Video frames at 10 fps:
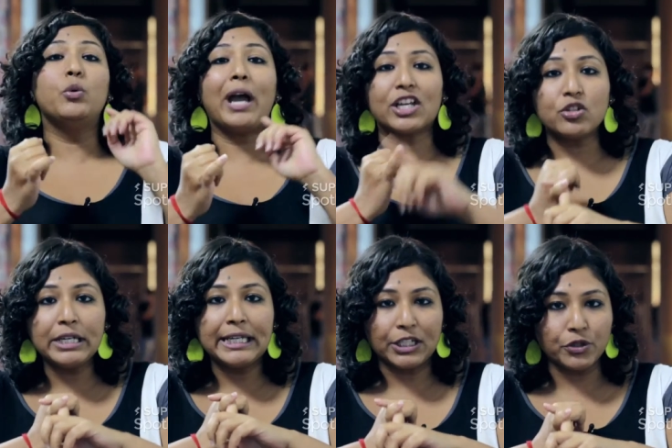You
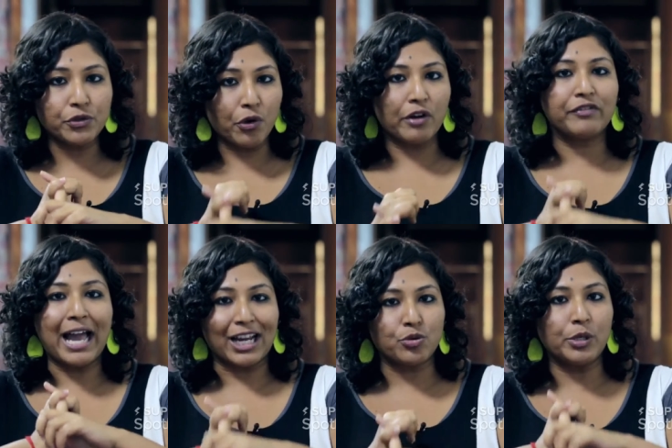actually get to
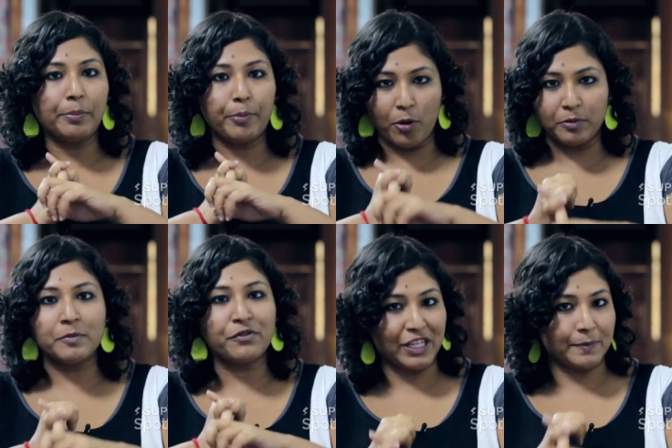solve actual
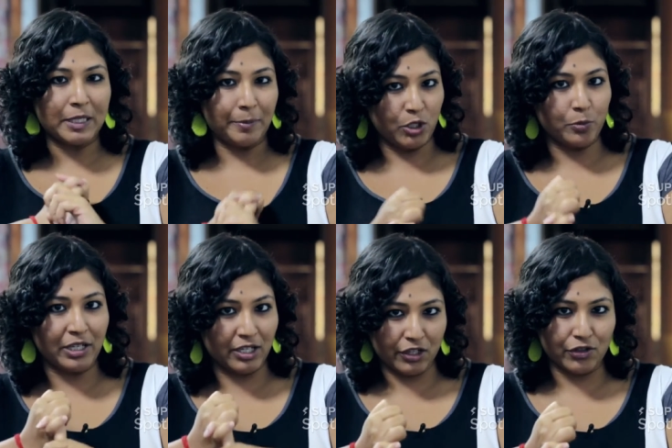problems faced by the
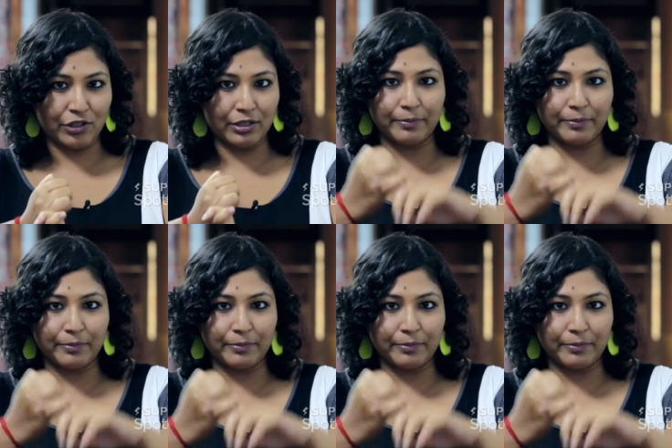B2B industry.